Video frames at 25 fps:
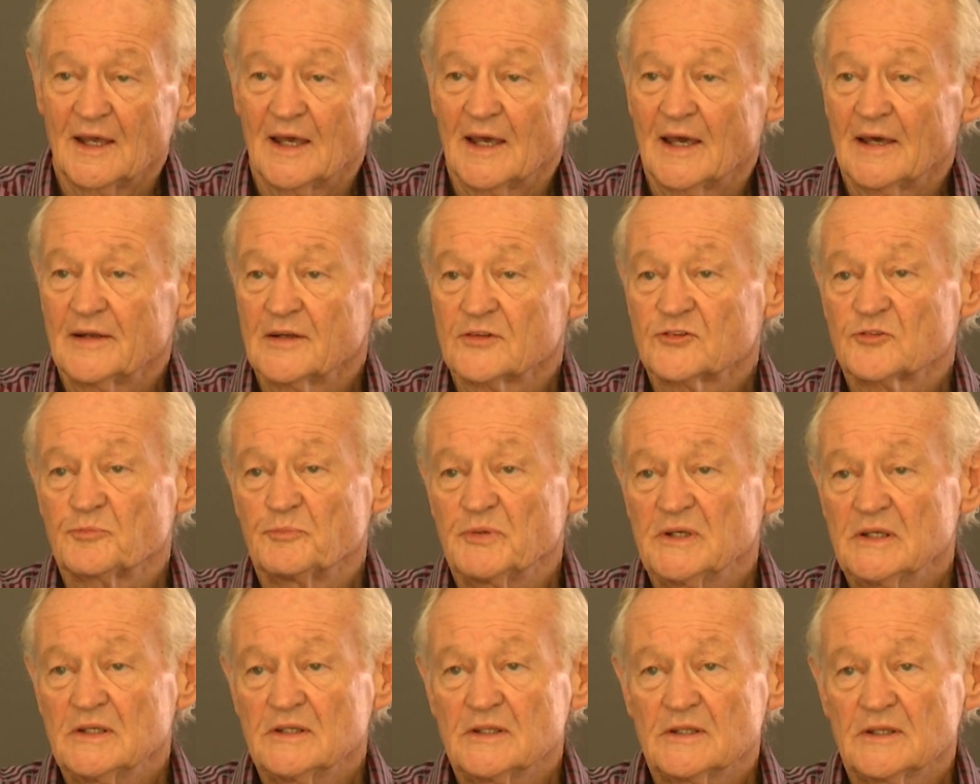And it's
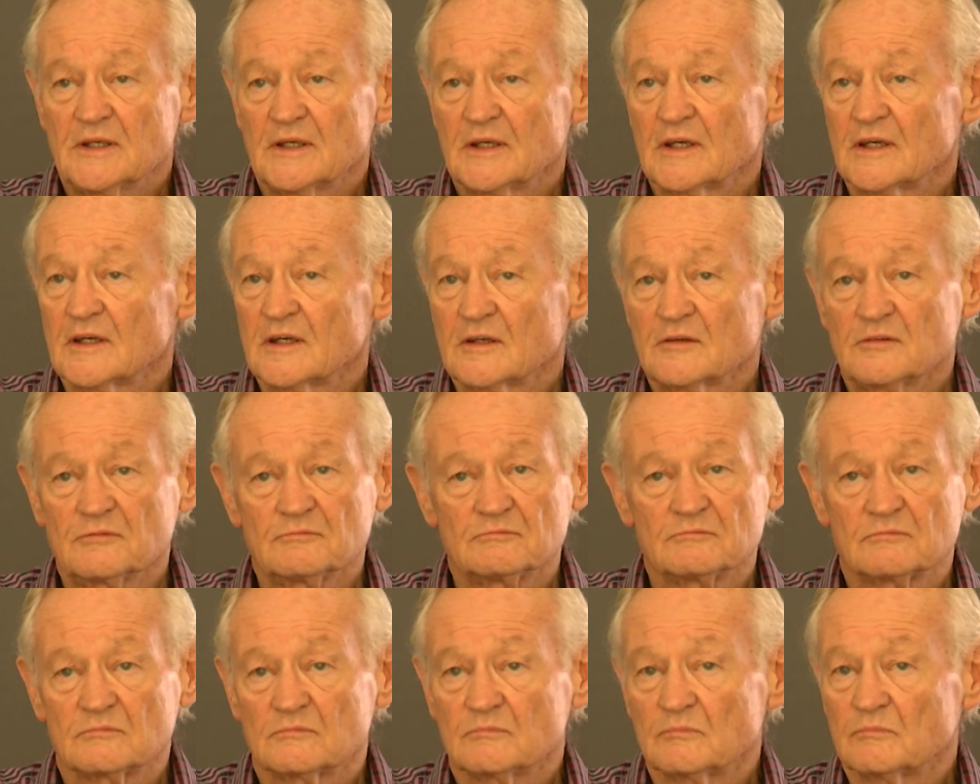been here
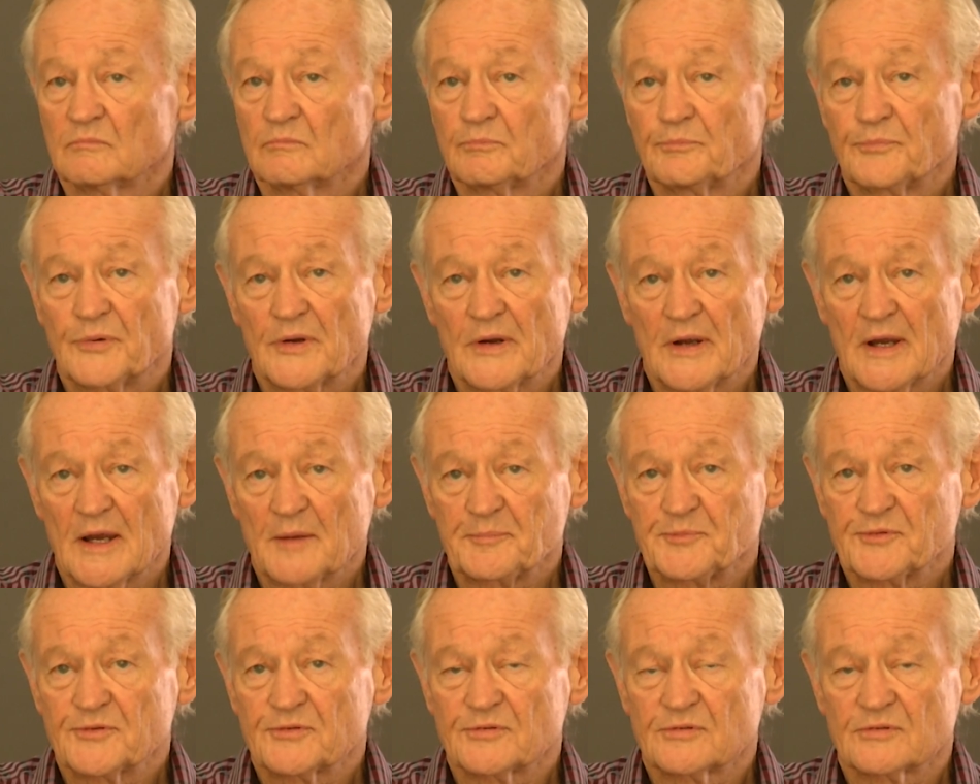
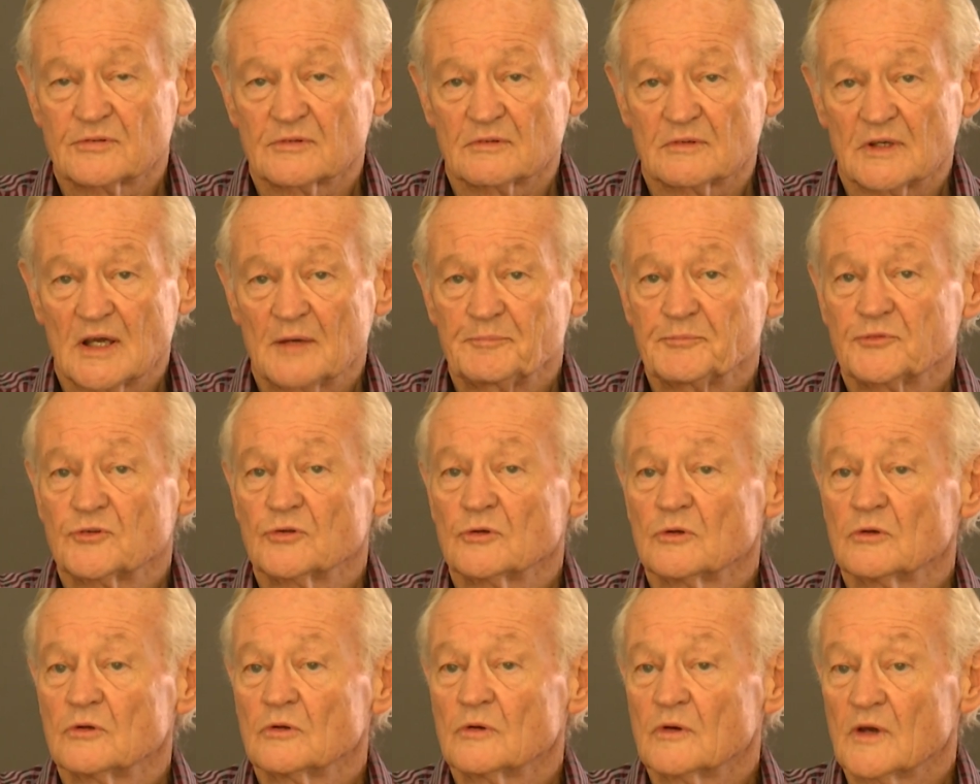perhaps up
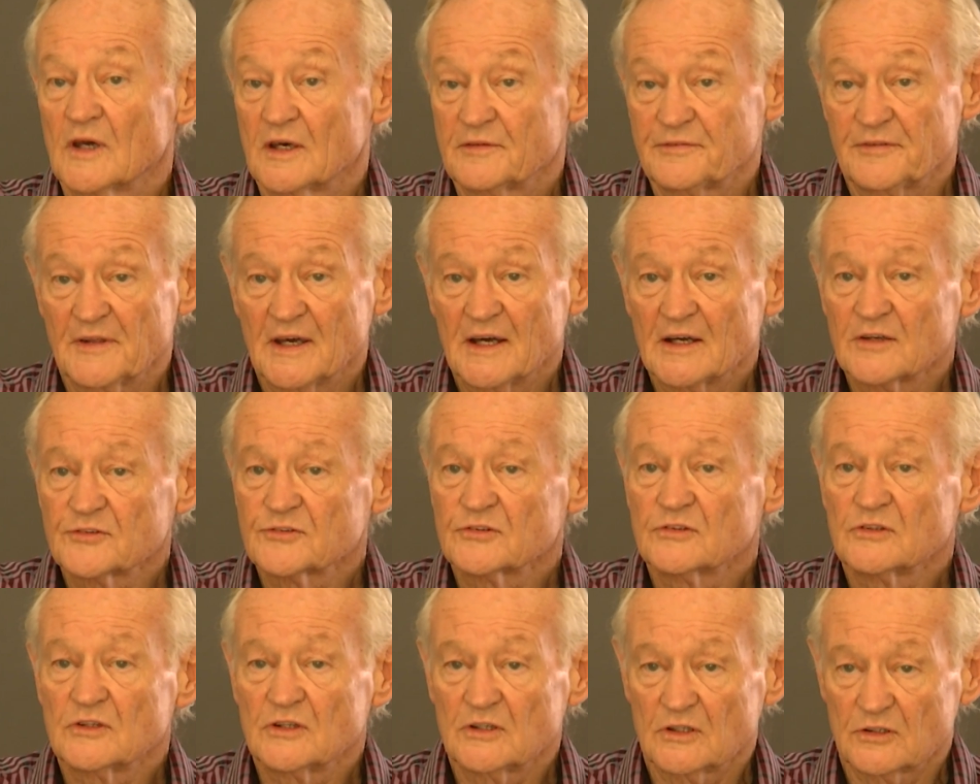to
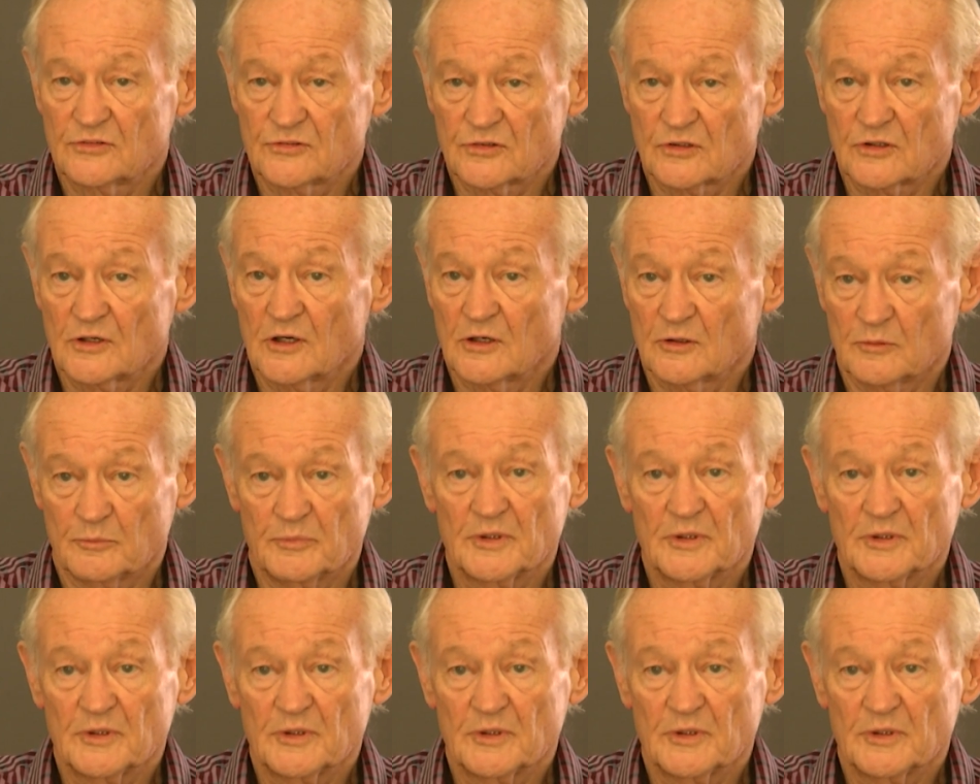1,000 years ago,